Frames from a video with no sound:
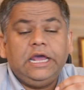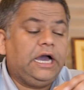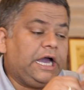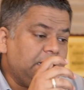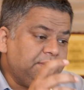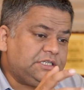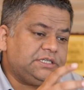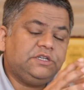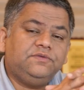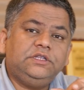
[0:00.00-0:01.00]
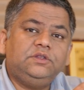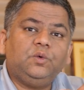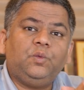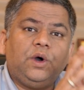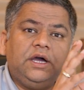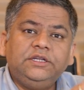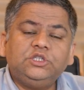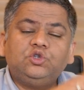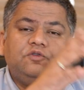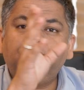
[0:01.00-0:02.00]
I may trade with
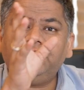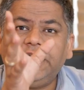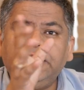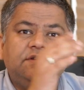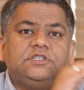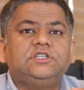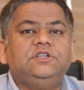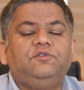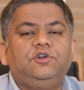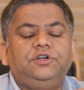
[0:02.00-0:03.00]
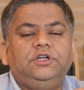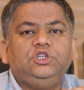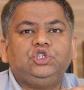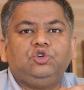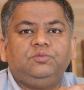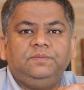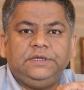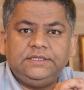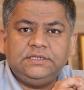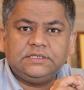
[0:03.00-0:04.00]
1:5 risk reward ratio,
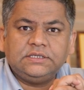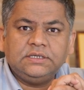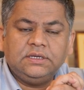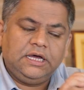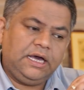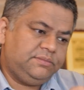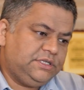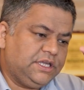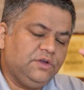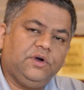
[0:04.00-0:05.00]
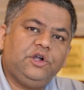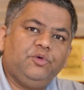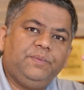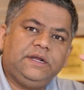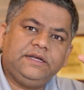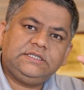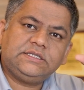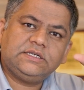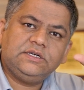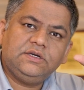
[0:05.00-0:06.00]
means I'm taking 1 rupee
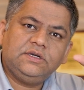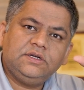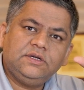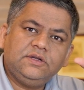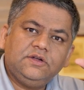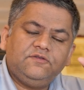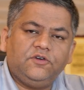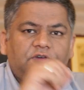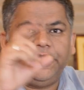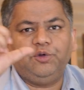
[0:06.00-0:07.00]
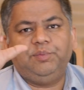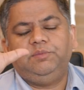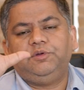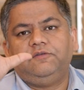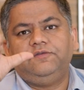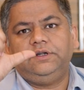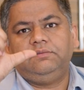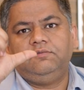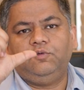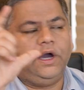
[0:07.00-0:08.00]
risk for 5 rupee profit.
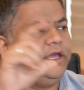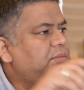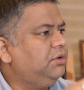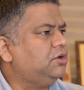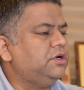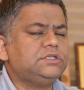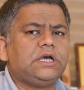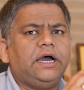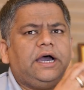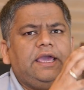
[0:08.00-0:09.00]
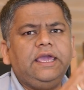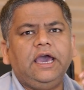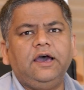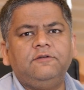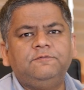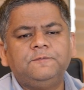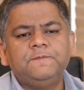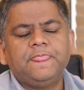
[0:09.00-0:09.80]
Why? Because I have